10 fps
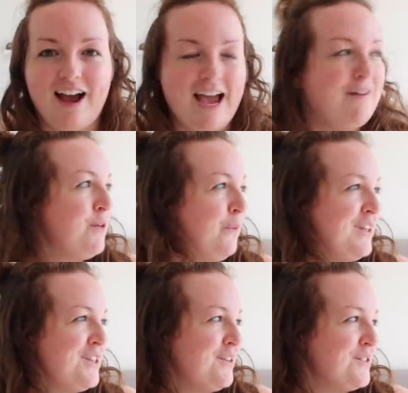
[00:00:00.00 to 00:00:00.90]
I have the
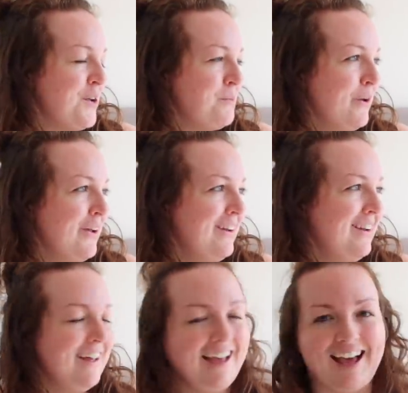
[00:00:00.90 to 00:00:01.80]
windows
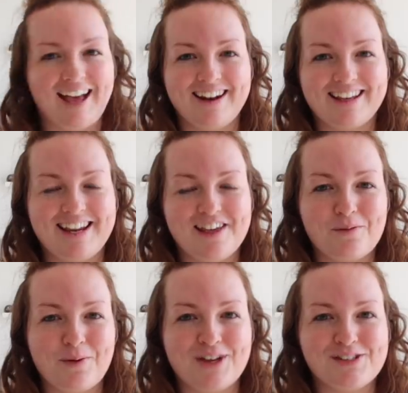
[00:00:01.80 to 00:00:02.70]
open and I can hear
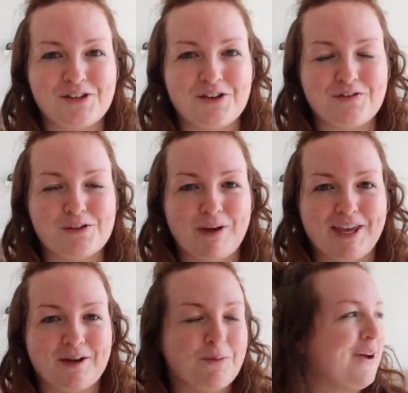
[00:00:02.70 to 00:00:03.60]
the birds. I don't know if it's
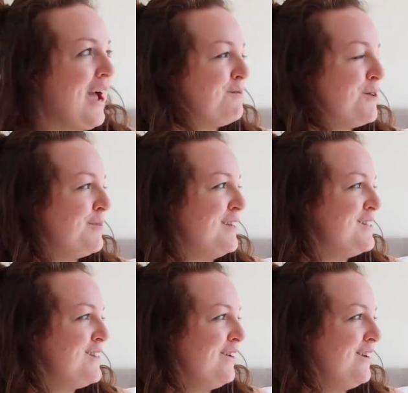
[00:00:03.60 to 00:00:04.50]
picking up on camera, but it's
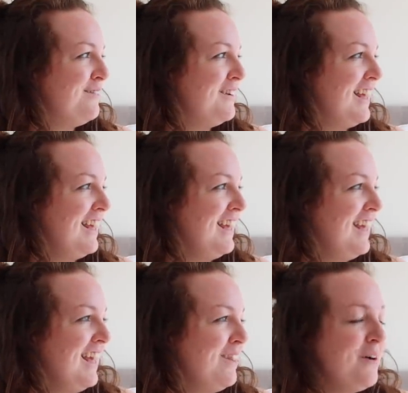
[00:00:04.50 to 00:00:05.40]
so lovely.
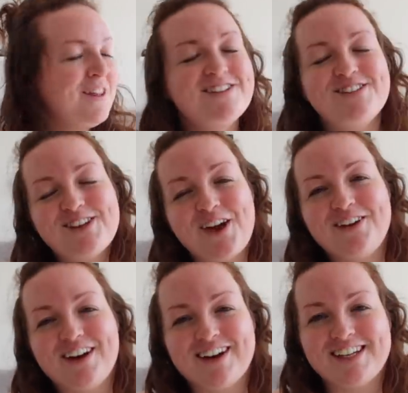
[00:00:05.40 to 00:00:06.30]
The weather's
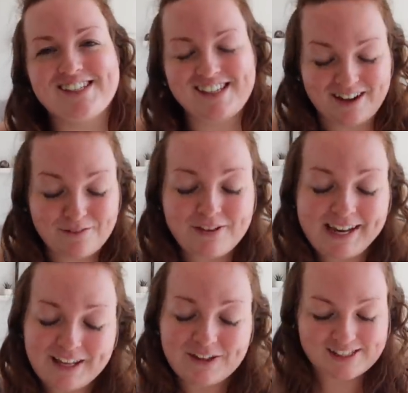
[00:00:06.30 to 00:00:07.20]
so nice and I'm
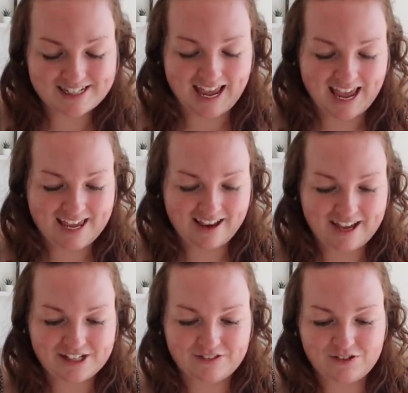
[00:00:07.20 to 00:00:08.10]
feeling good today. I
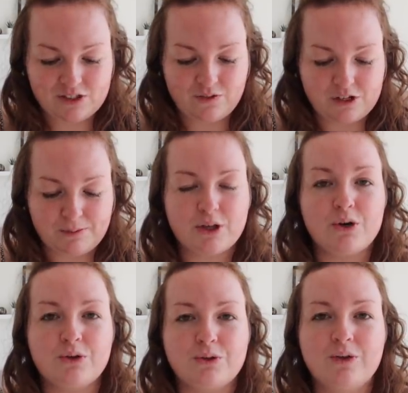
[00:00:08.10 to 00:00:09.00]
actually have just finished my
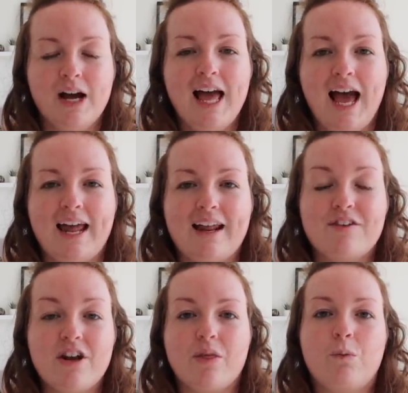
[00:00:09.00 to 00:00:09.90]
call and I have
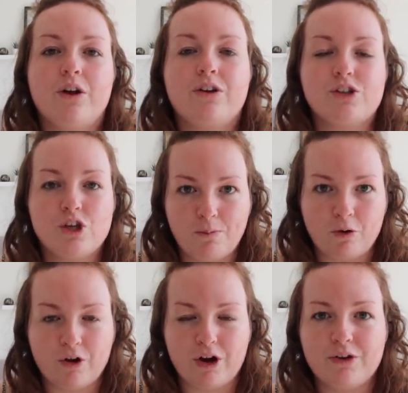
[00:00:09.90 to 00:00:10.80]
another one
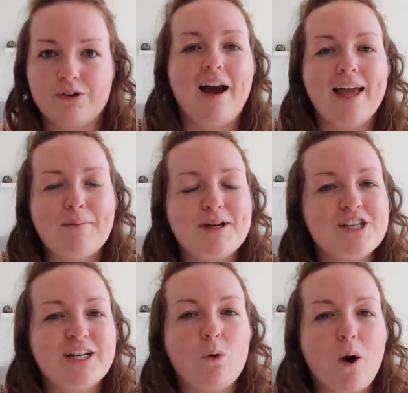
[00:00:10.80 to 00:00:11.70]
tomorrow. I am
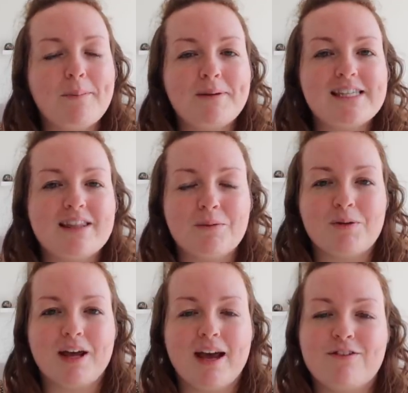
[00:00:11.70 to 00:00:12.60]
actually quite busy at the
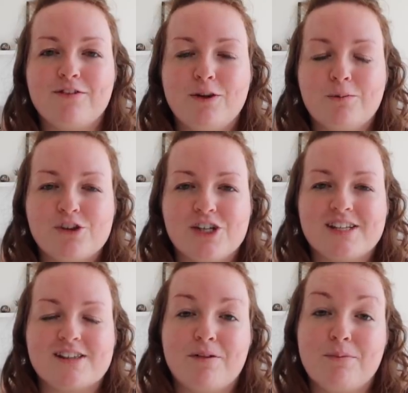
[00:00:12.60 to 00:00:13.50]
moment. I have a few
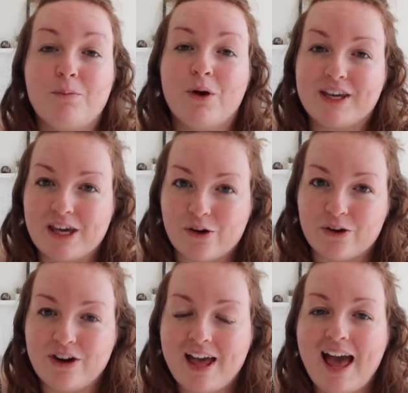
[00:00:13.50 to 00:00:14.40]
projects that I've been working
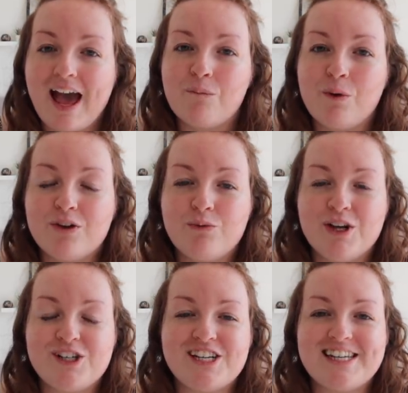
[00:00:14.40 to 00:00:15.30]
on, and one of
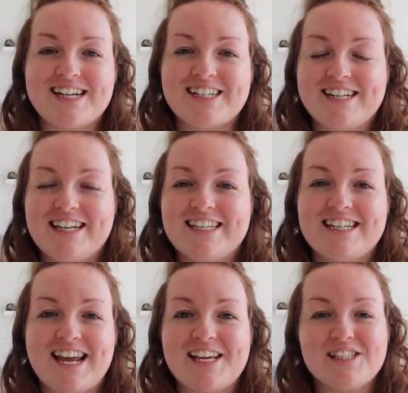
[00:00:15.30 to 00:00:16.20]
which is actually
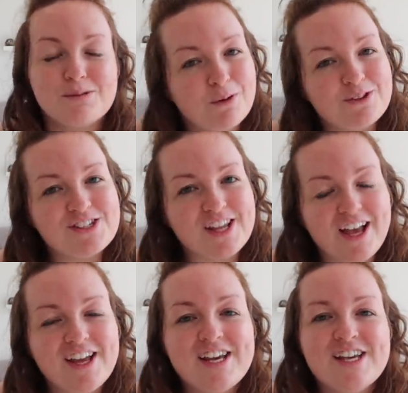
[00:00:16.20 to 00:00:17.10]
today's
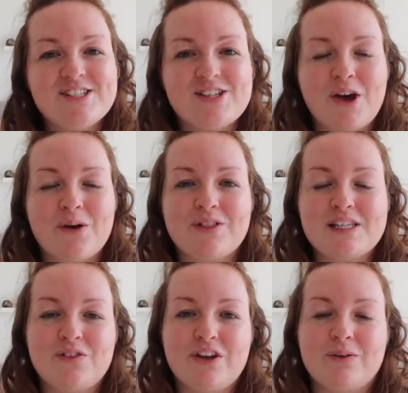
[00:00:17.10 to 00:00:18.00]
sponsor. So
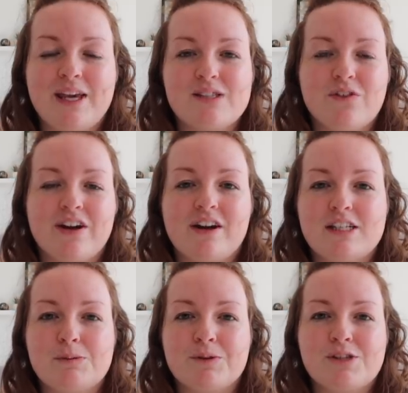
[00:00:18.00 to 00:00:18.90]
this video is very
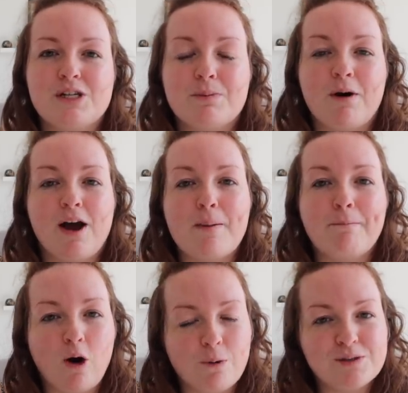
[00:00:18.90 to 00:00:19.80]
kindly sponsored by
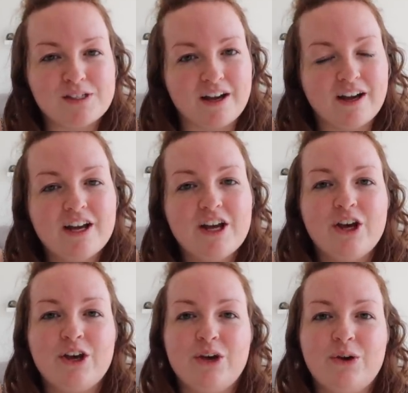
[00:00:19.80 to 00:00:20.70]
Popsa,
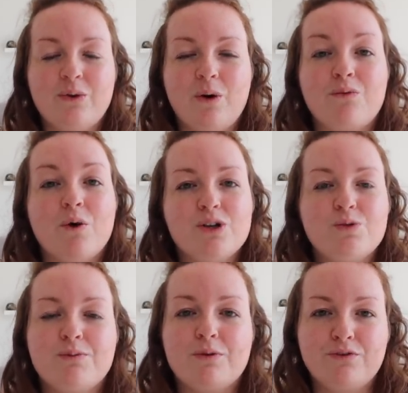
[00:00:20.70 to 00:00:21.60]
who I've worked
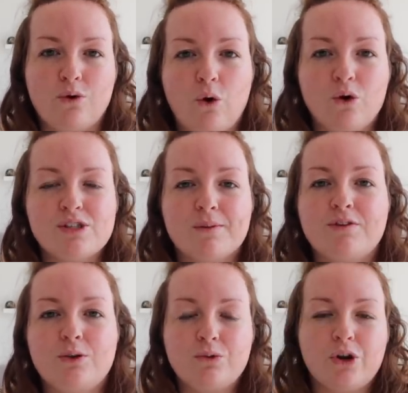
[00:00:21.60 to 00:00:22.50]
with before. Some
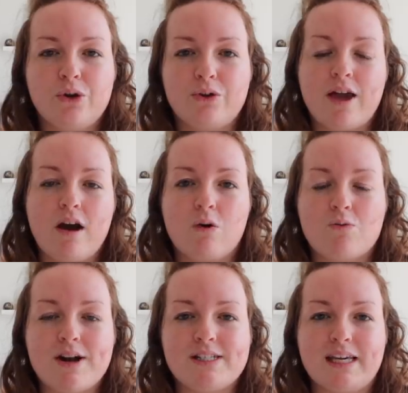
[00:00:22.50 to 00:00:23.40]
of you will know who they are
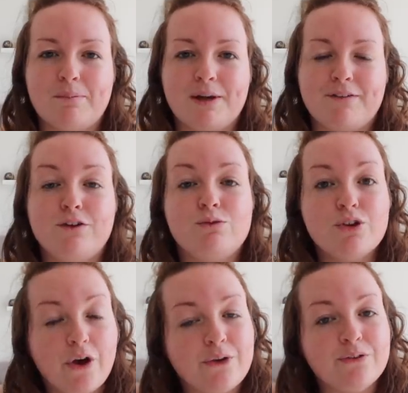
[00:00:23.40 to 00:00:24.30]
already, but if you
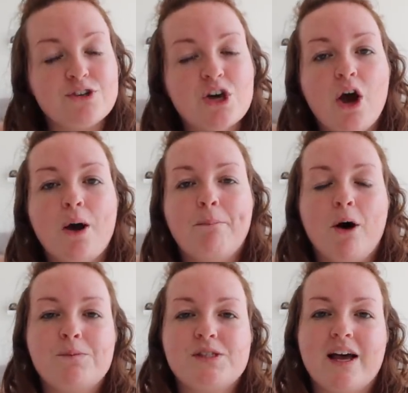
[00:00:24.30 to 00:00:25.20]
don't,
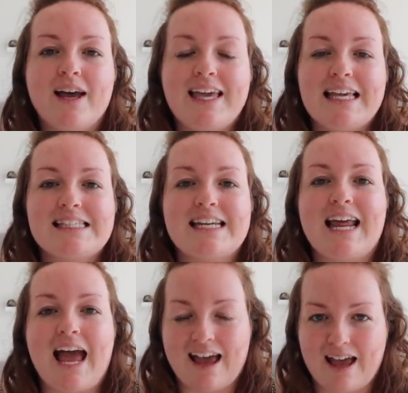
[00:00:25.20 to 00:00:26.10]
Popsa is
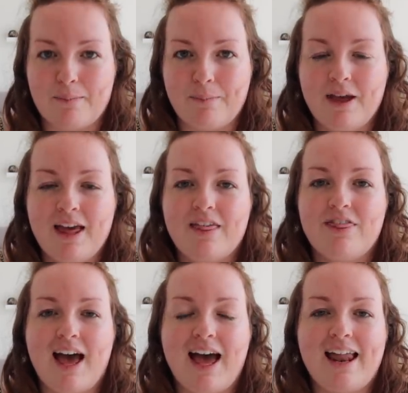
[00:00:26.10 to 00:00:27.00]
an app
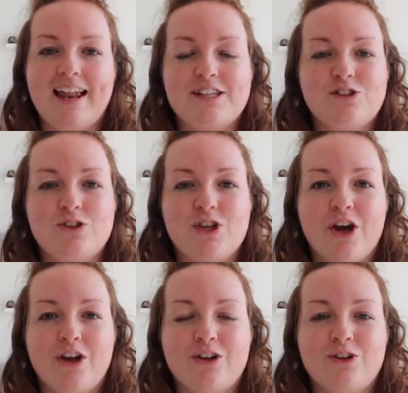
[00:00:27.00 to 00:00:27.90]
that lets you
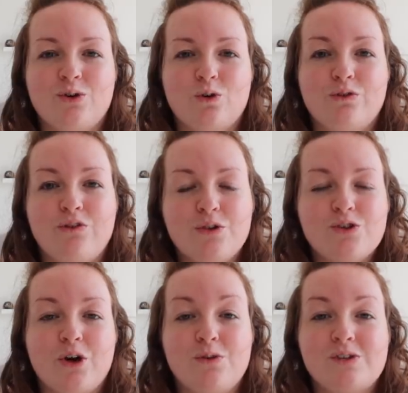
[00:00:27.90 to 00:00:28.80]
turn your
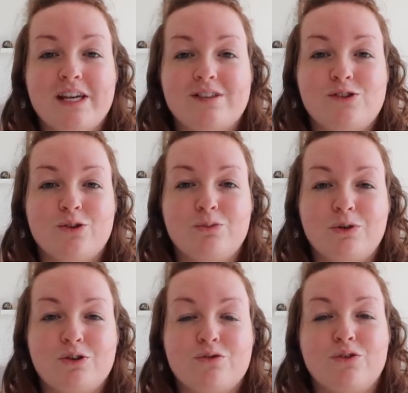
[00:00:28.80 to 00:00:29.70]
photos into
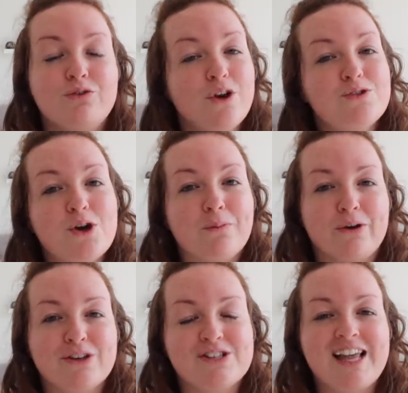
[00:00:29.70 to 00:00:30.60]
beautiful photo
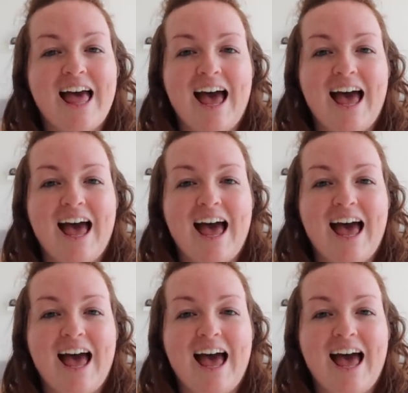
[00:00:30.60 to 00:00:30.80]
books.